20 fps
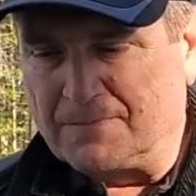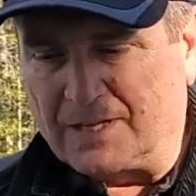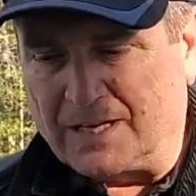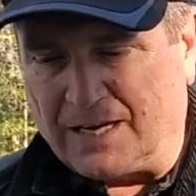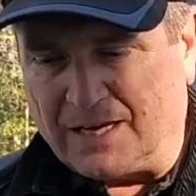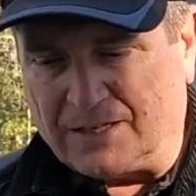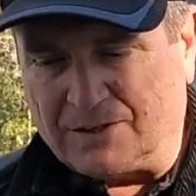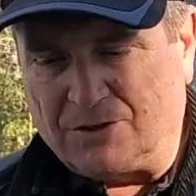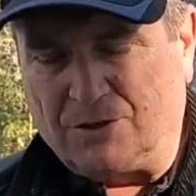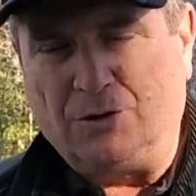
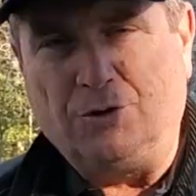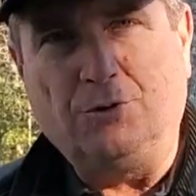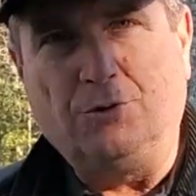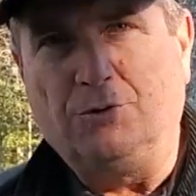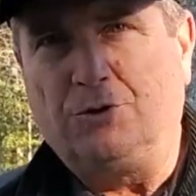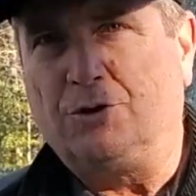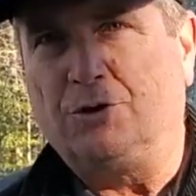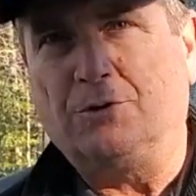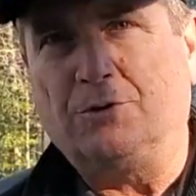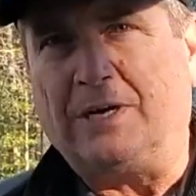uh, two,
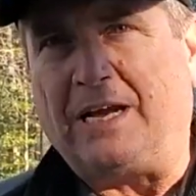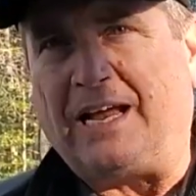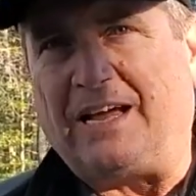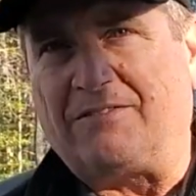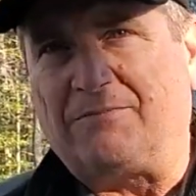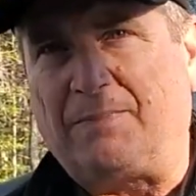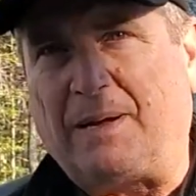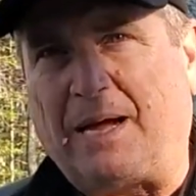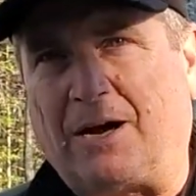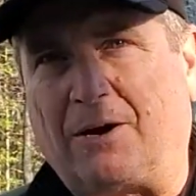two and a
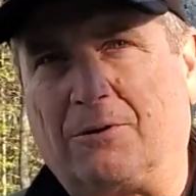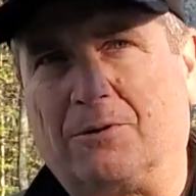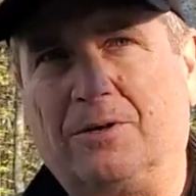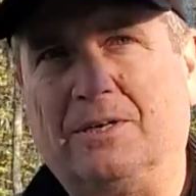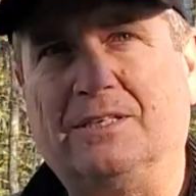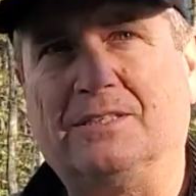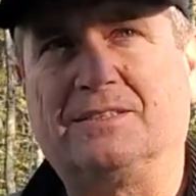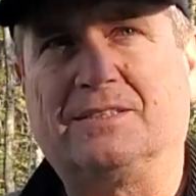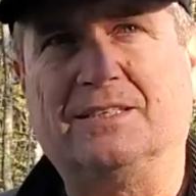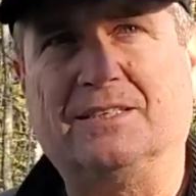half power
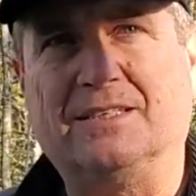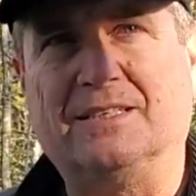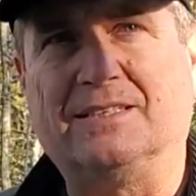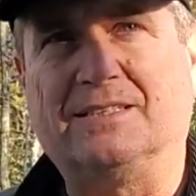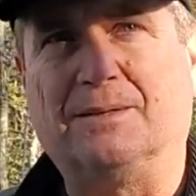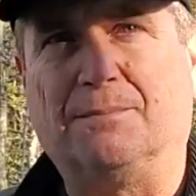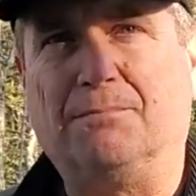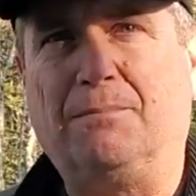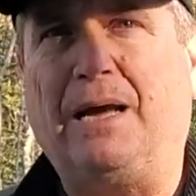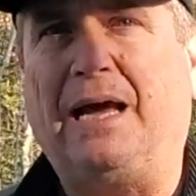is the, is
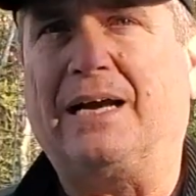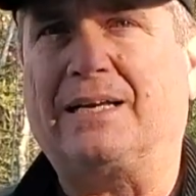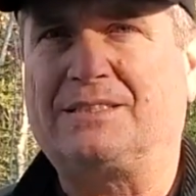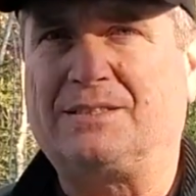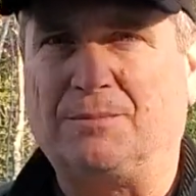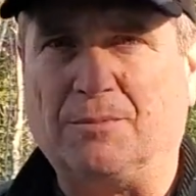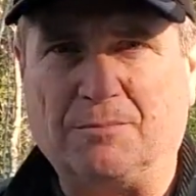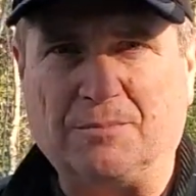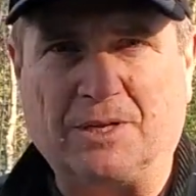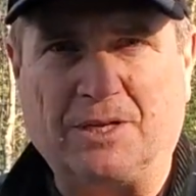the
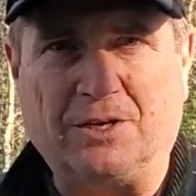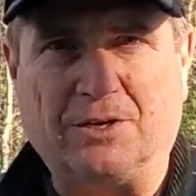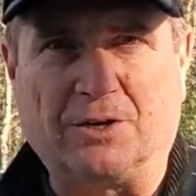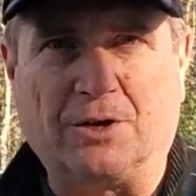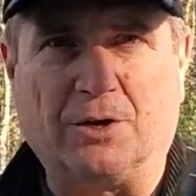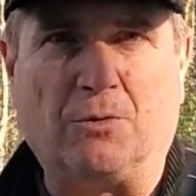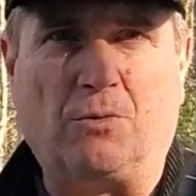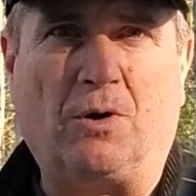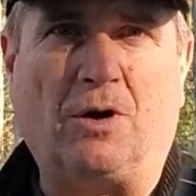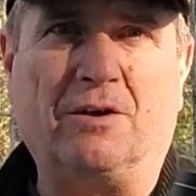maximum that you're
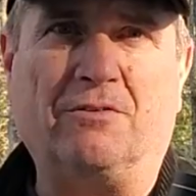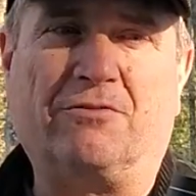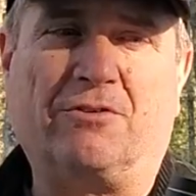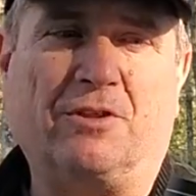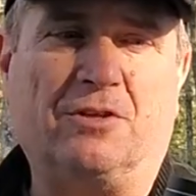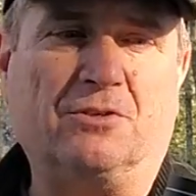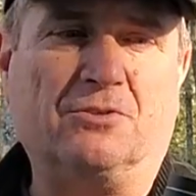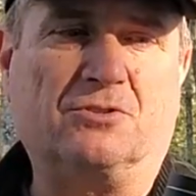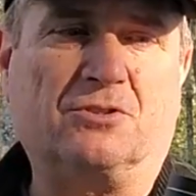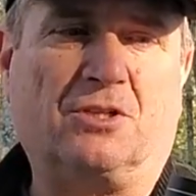going to want for
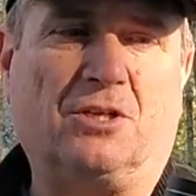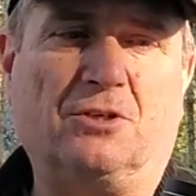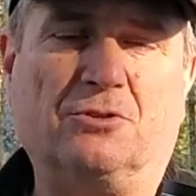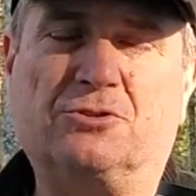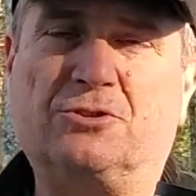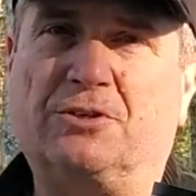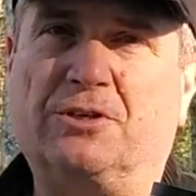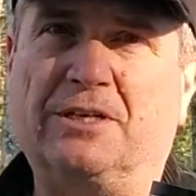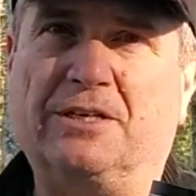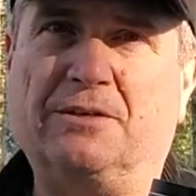those
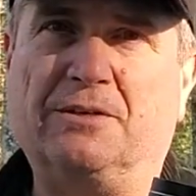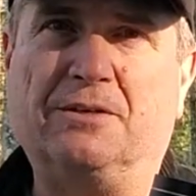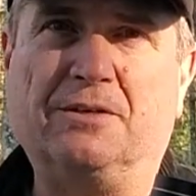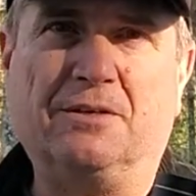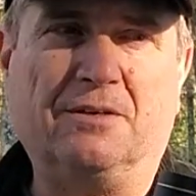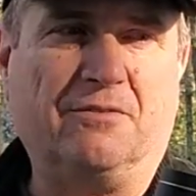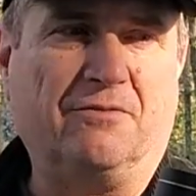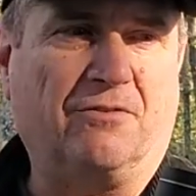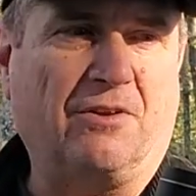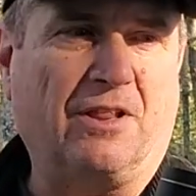closer in,
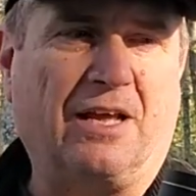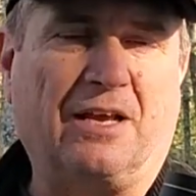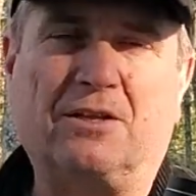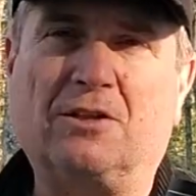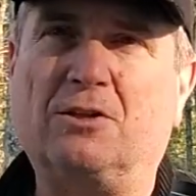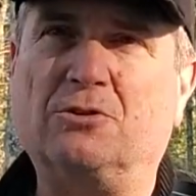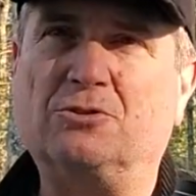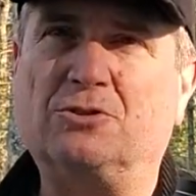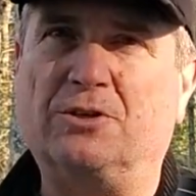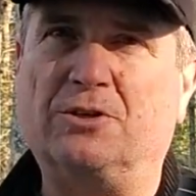for that
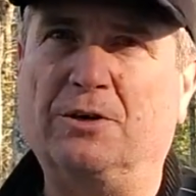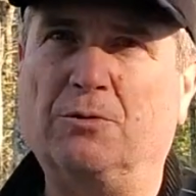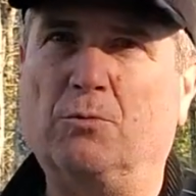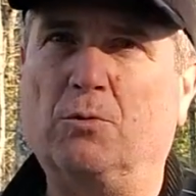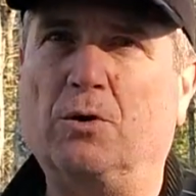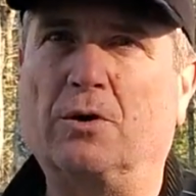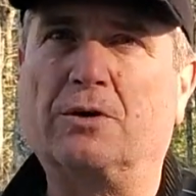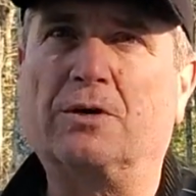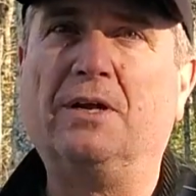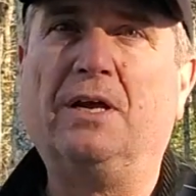closer in
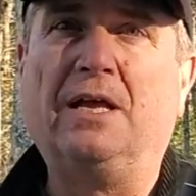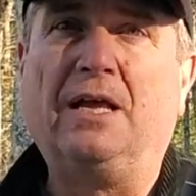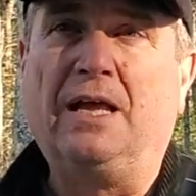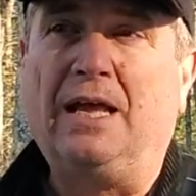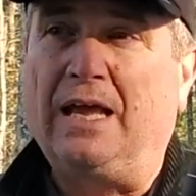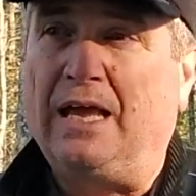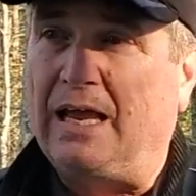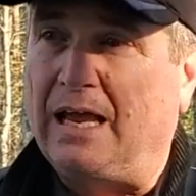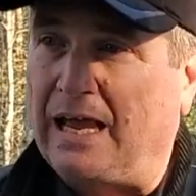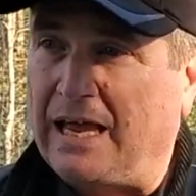work.
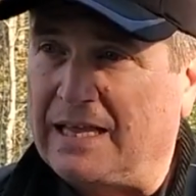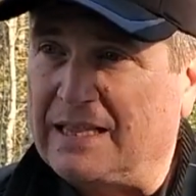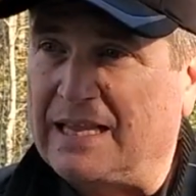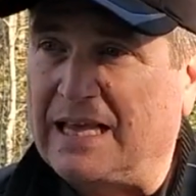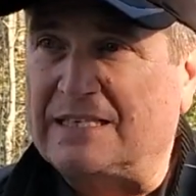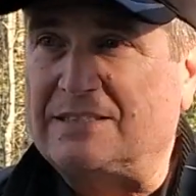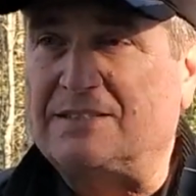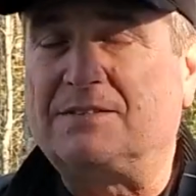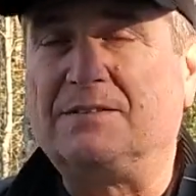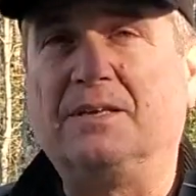And
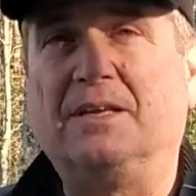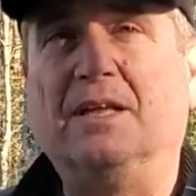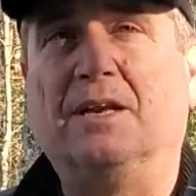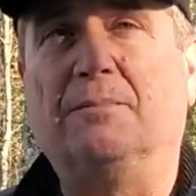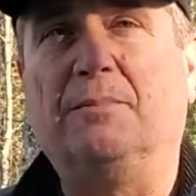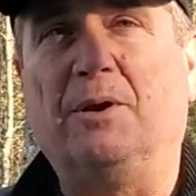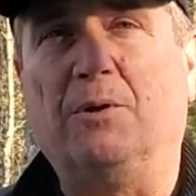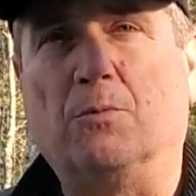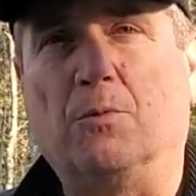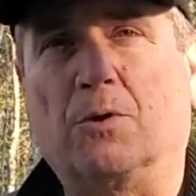that's going to
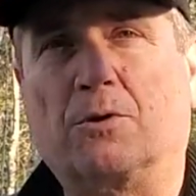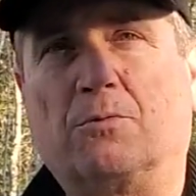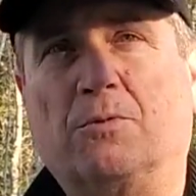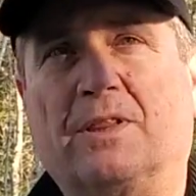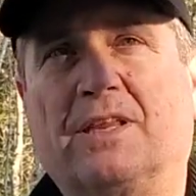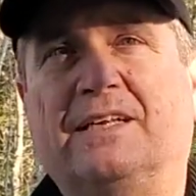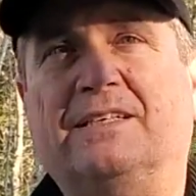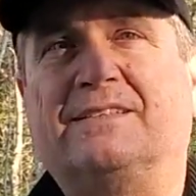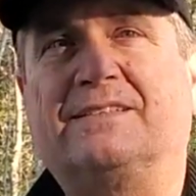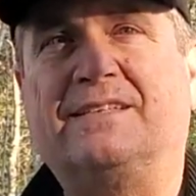be work
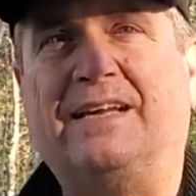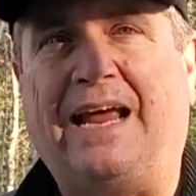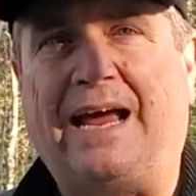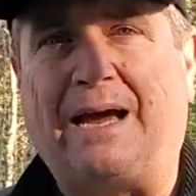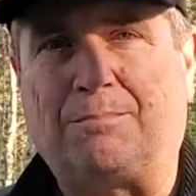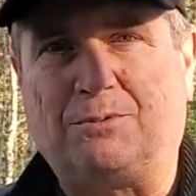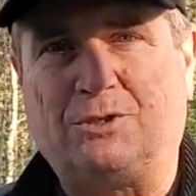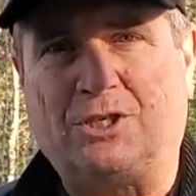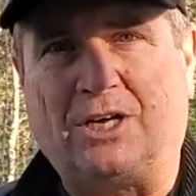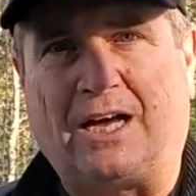with a
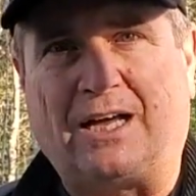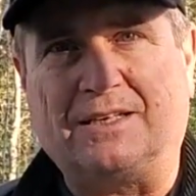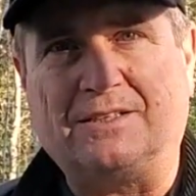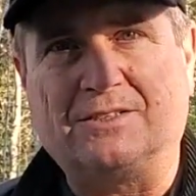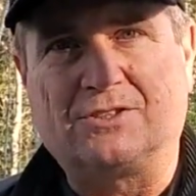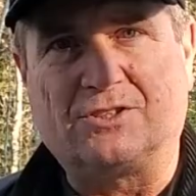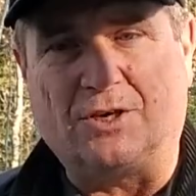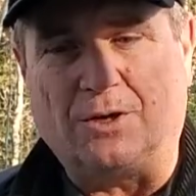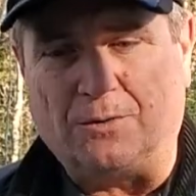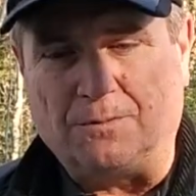snapshot.
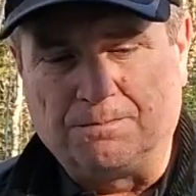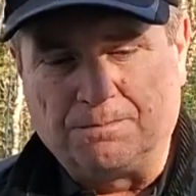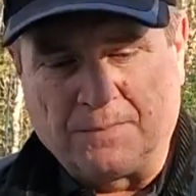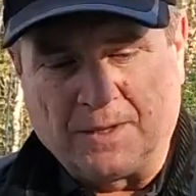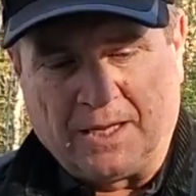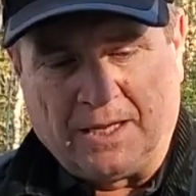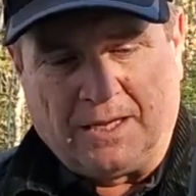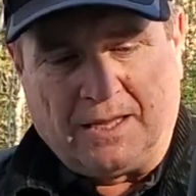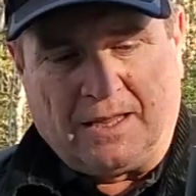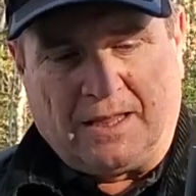So
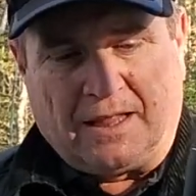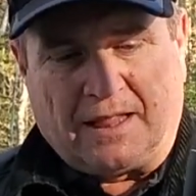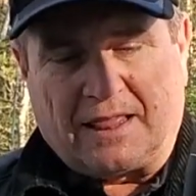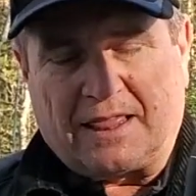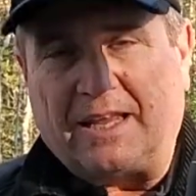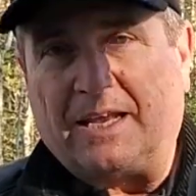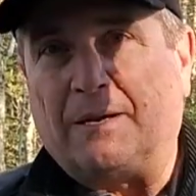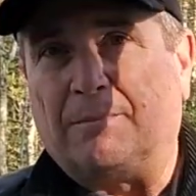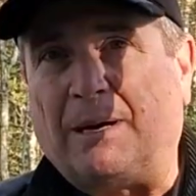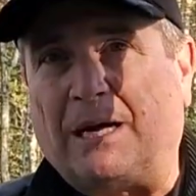
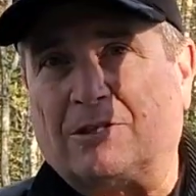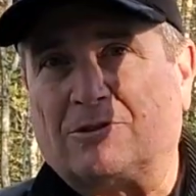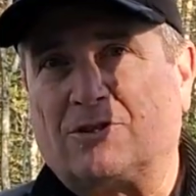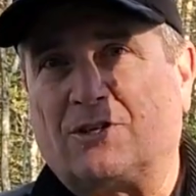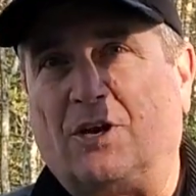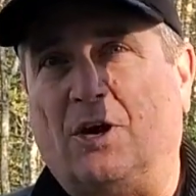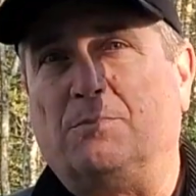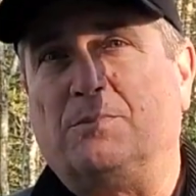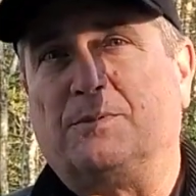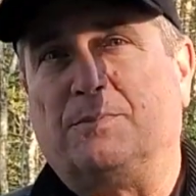think about
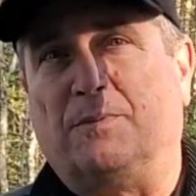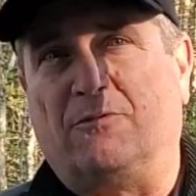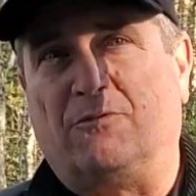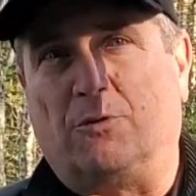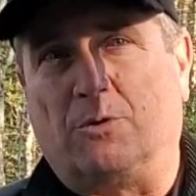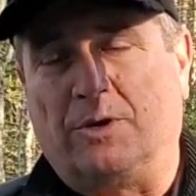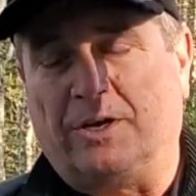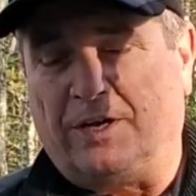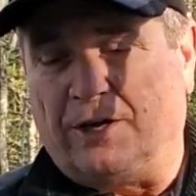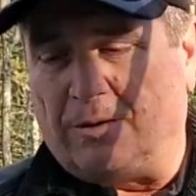scopes
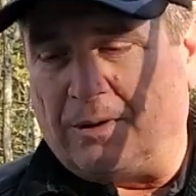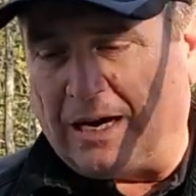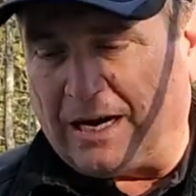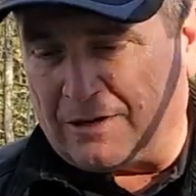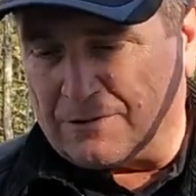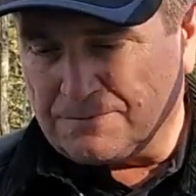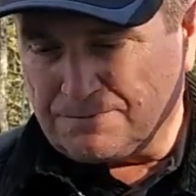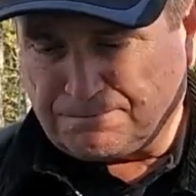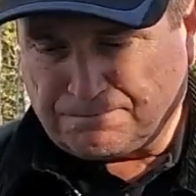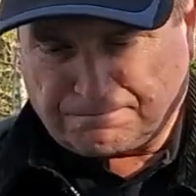before you go out.